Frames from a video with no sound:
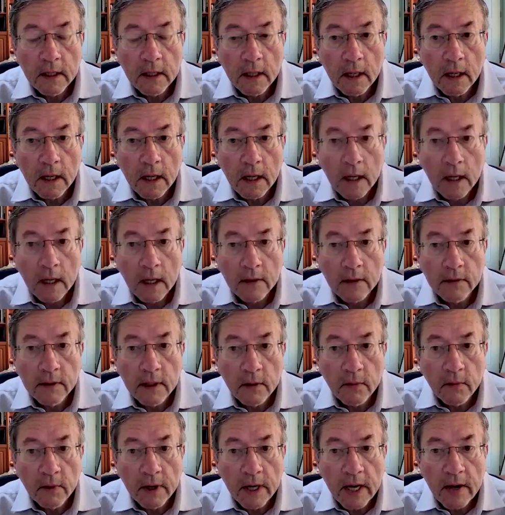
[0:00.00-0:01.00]

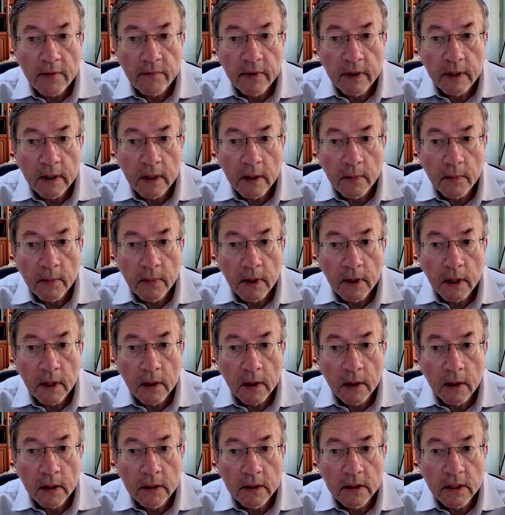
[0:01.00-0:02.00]
think we're having
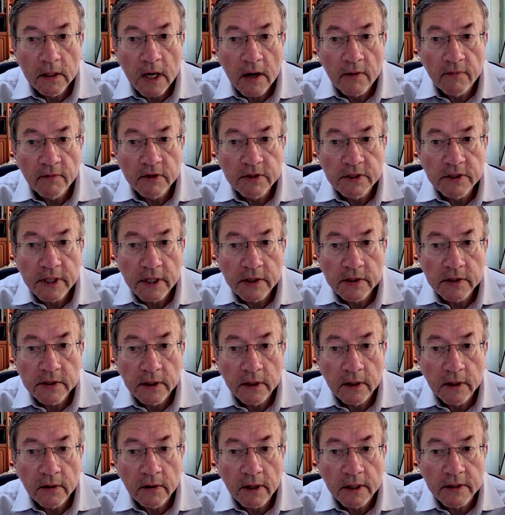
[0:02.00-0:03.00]
a good
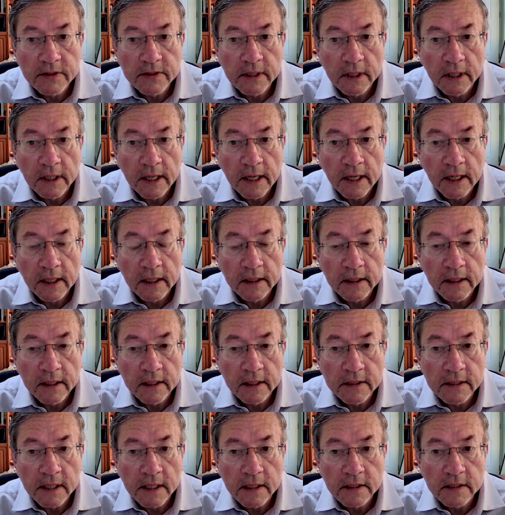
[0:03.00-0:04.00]
conversation across the Atlantic
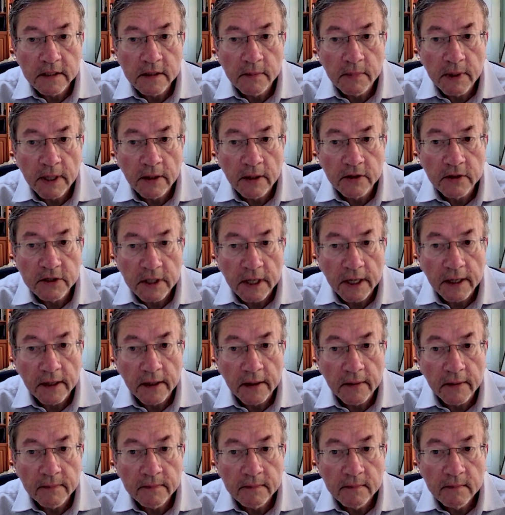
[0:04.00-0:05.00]
these days about
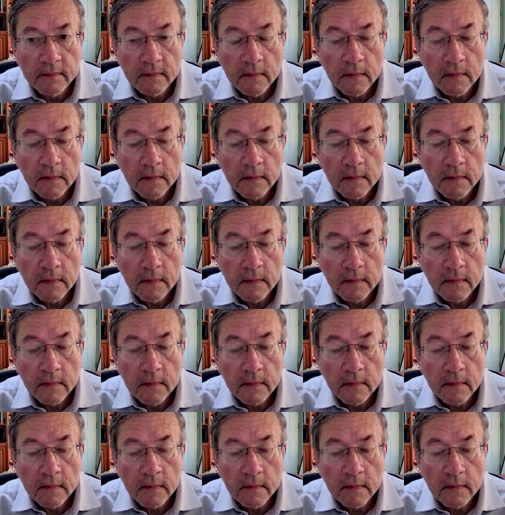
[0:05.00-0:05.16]
China.